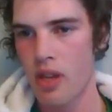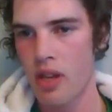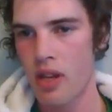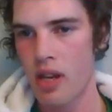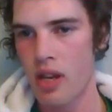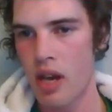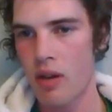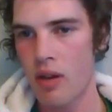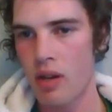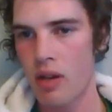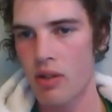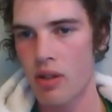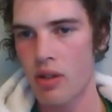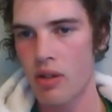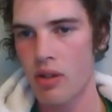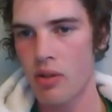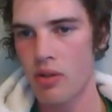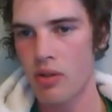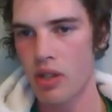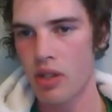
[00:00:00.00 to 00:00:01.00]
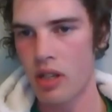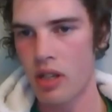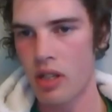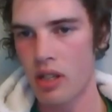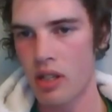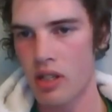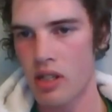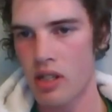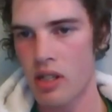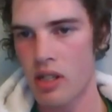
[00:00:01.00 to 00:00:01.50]
Now our total debt
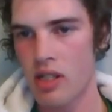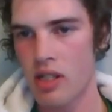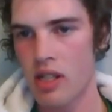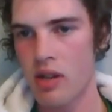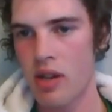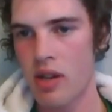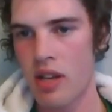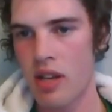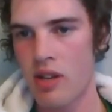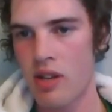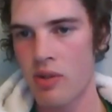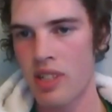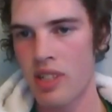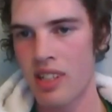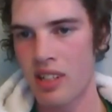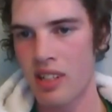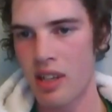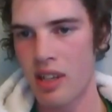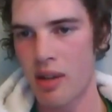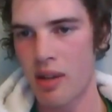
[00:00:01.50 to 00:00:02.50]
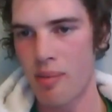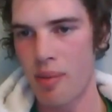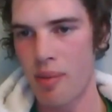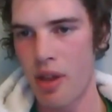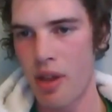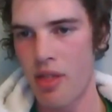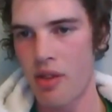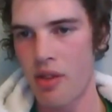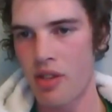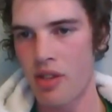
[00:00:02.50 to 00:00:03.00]
exceeds our annual income by
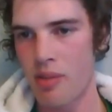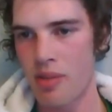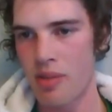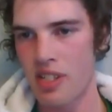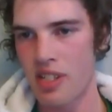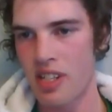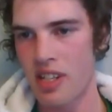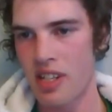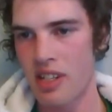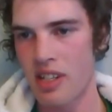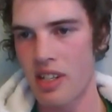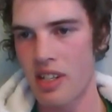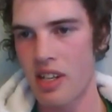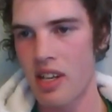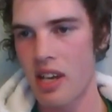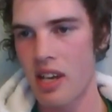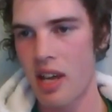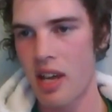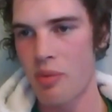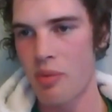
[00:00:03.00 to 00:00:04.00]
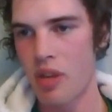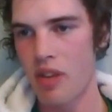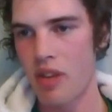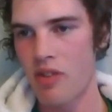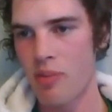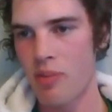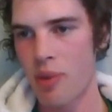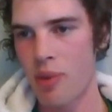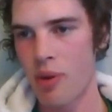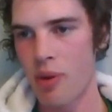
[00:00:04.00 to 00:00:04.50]
30%, and we have
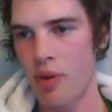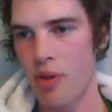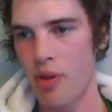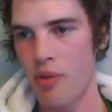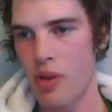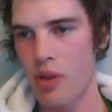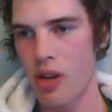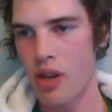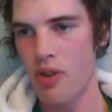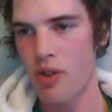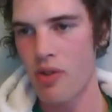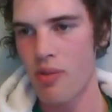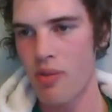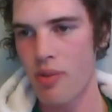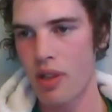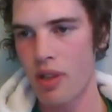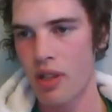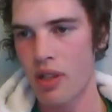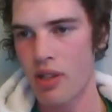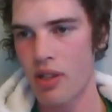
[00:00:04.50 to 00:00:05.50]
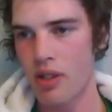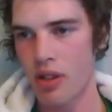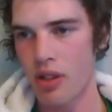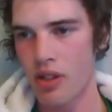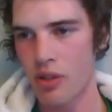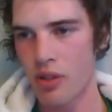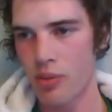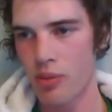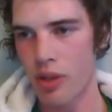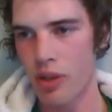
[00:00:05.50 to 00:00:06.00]
to borrow $300 million
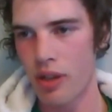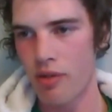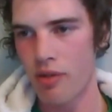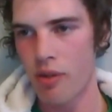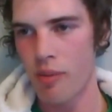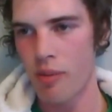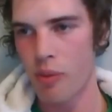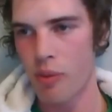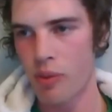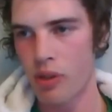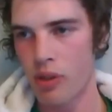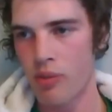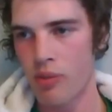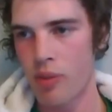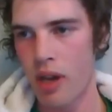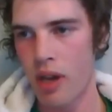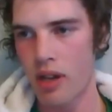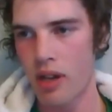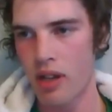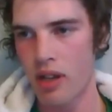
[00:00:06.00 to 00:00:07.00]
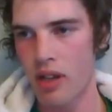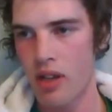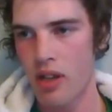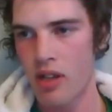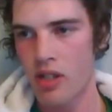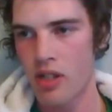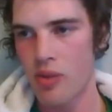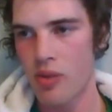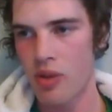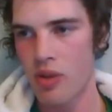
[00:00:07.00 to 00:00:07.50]
a week from the World Bank
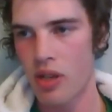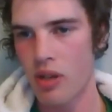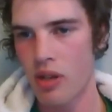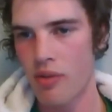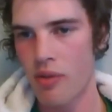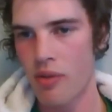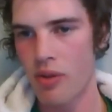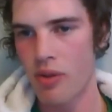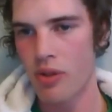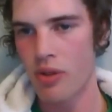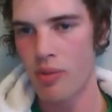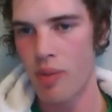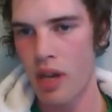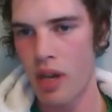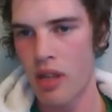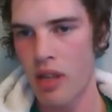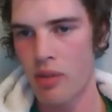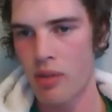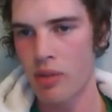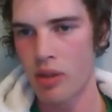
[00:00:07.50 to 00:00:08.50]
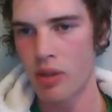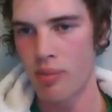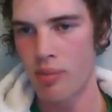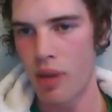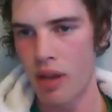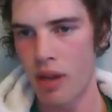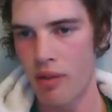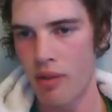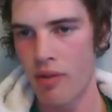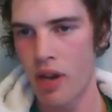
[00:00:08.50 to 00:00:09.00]
so we can afford to pay the World
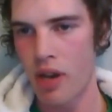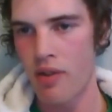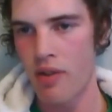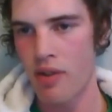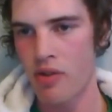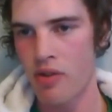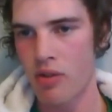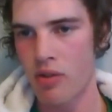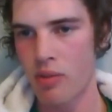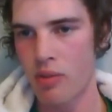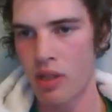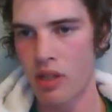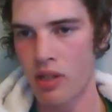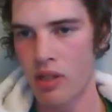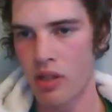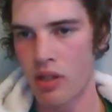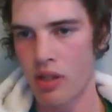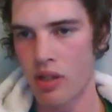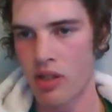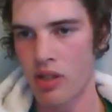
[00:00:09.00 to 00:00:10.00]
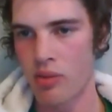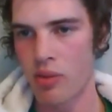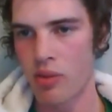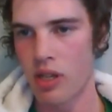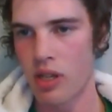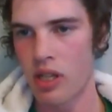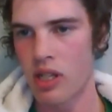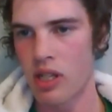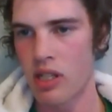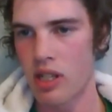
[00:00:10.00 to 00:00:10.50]
Bank $500 million a
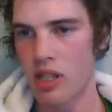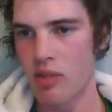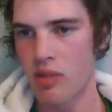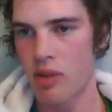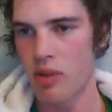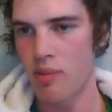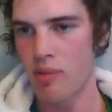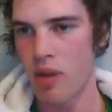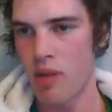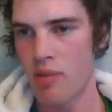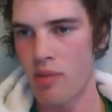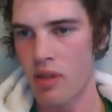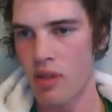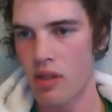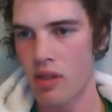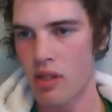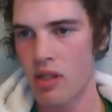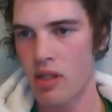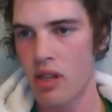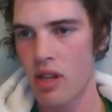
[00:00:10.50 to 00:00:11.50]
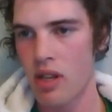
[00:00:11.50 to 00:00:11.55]
week in debt repayments.